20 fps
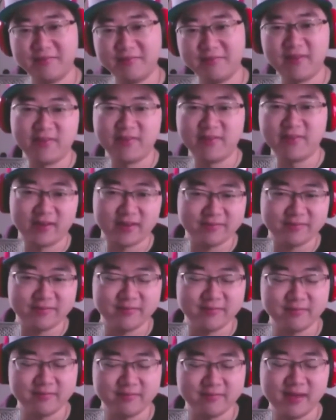I'm not sure I'd
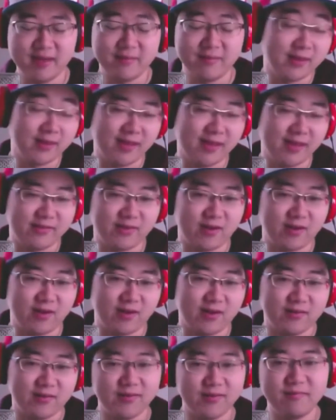be able to answer
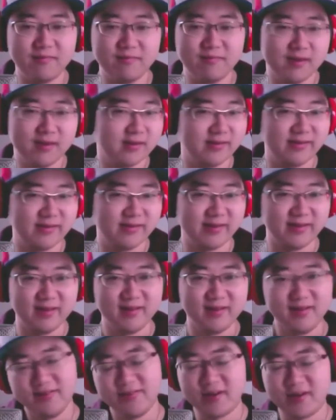all of them, but
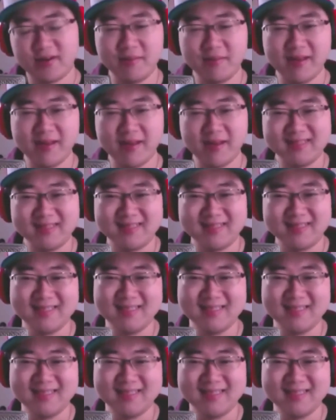try my best.